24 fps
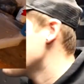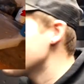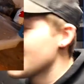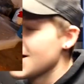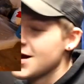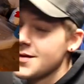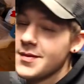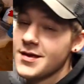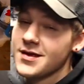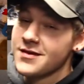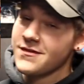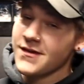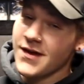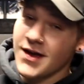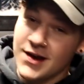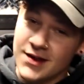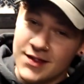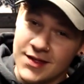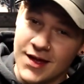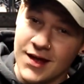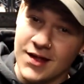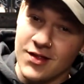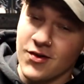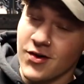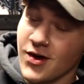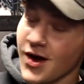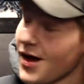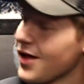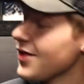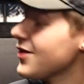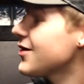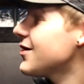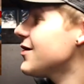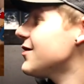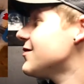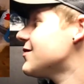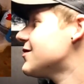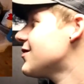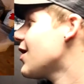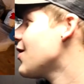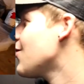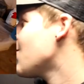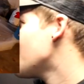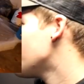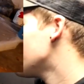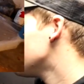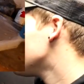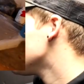I'm not a big fan of the yellow color, so
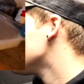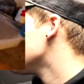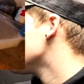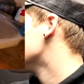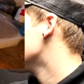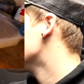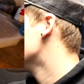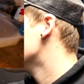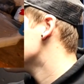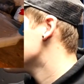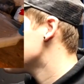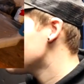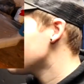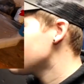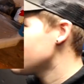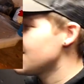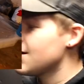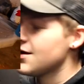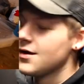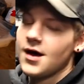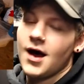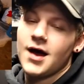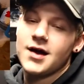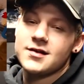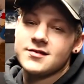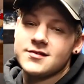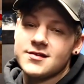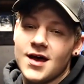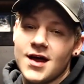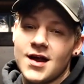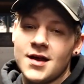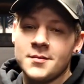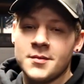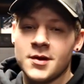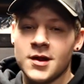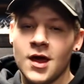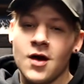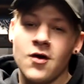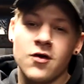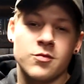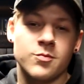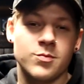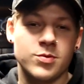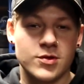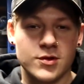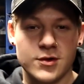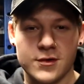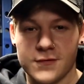I went blue. I decided I'm gonna go
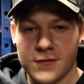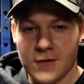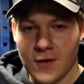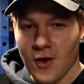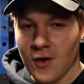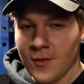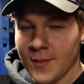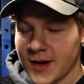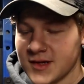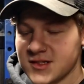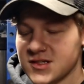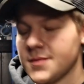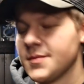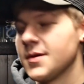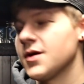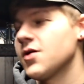with blue for all my gym